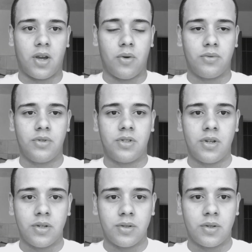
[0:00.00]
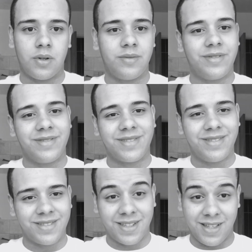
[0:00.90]
ghost
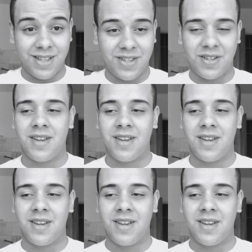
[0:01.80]
because of the sun.